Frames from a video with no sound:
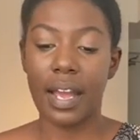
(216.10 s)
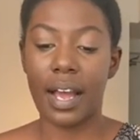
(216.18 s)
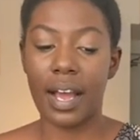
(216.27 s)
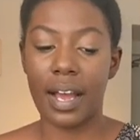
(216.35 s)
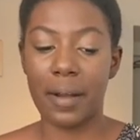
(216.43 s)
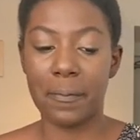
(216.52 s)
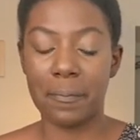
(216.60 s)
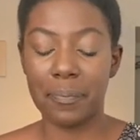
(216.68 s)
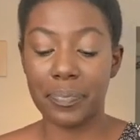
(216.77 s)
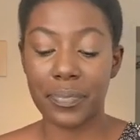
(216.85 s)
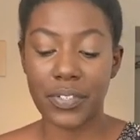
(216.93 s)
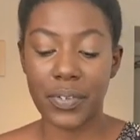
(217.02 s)

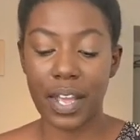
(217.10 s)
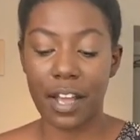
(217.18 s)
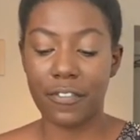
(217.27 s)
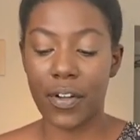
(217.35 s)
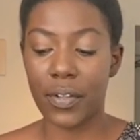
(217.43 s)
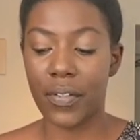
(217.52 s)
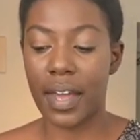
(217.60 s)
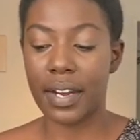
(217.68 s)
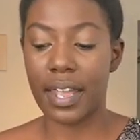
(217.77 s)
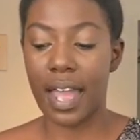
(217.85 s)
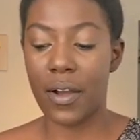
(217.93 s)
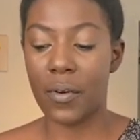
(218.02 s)
so yeah, follow that
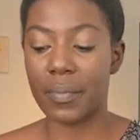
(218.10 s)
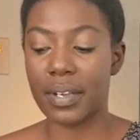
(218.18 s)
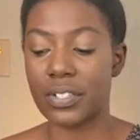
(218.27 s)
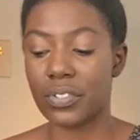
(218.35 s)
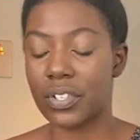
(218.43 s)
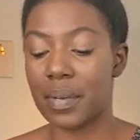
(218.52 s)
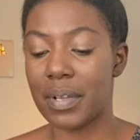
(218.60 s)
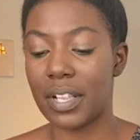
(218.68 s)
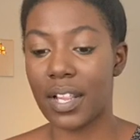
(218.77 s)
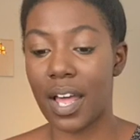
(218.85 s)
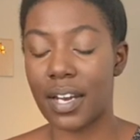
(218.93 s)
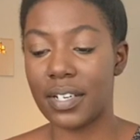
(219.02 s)
account because there's going to be a
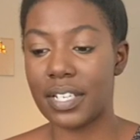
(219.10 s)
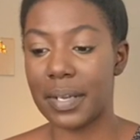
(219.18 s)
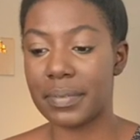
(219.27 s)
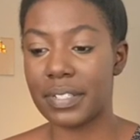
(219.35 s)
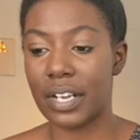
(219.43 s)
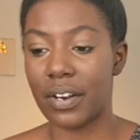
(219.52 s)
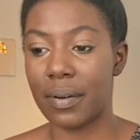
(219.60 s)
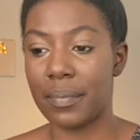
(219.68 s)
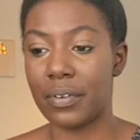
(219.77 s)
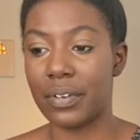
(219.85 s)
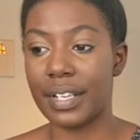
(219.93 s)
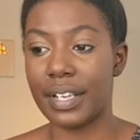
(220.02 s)
lot of tips there. I'm
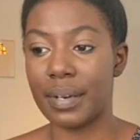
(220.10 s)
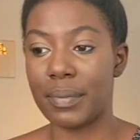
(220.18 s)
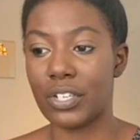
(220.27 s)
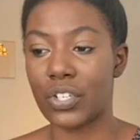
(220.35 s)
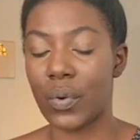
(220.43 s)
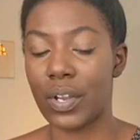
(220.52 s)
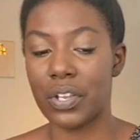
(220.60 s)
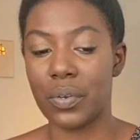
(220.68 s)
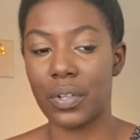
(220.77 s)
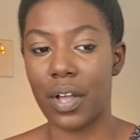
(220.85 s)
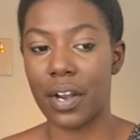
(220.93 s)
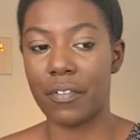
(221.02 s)
really going to be showing you a
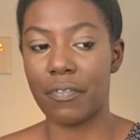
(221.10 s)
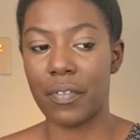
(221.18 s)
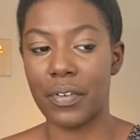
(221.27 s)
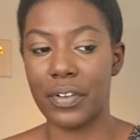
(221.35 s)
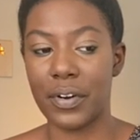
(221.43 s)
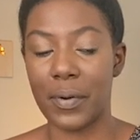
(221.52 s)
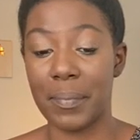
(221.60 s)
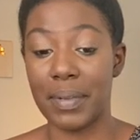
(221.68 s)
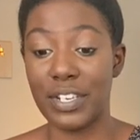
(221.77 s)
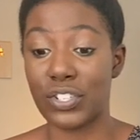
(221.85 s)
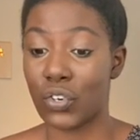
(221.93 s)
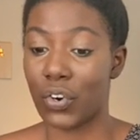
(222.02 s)
lot of, you know,
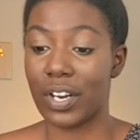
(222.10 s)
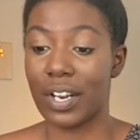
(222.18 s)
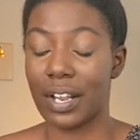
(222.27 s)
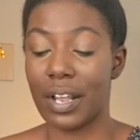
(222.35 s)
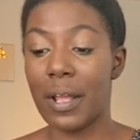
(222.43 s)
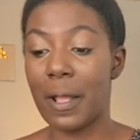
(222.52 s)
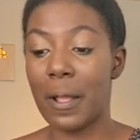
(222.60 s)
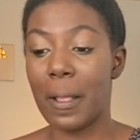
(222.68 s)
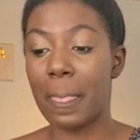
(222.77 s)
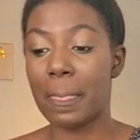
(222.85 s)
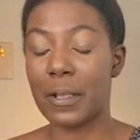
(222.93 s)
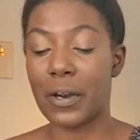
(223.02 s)
me starting,
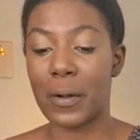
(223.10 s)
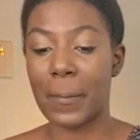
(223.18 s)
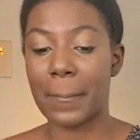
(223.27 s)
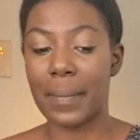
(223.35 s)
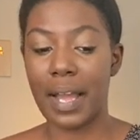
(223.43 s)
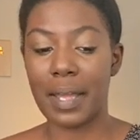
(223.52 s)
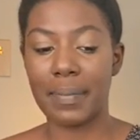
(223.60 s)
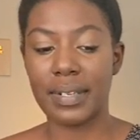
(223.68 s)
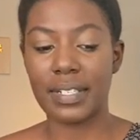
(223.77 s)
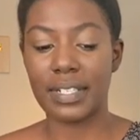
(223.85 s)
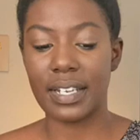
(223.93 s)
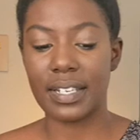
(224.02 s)
you know, my
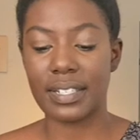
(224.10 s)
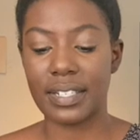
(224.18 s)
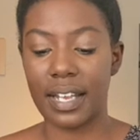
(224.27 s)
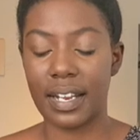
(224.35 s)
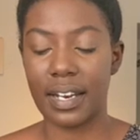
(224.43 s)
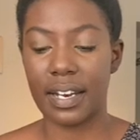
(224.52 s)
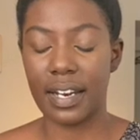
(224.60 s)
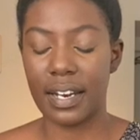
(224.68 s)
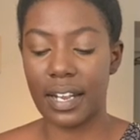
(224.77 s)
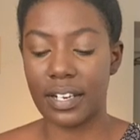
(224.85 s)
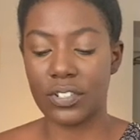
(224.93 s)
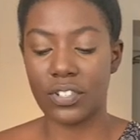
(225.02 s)
business
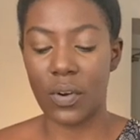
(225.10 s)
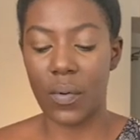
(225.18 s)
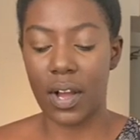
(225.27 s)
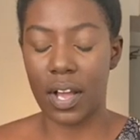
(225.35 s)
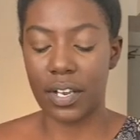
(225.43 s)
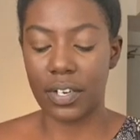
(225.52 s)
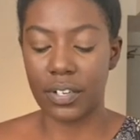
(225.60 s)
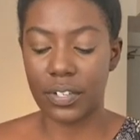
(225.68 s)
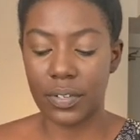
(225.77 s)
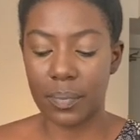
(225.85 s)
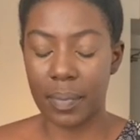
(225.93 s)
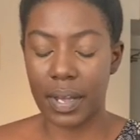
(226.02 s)
and so on.
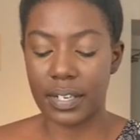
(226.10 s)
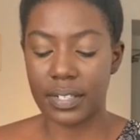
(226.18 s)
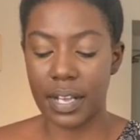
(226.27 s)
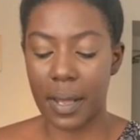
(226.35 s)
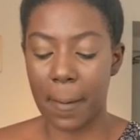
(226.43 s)
But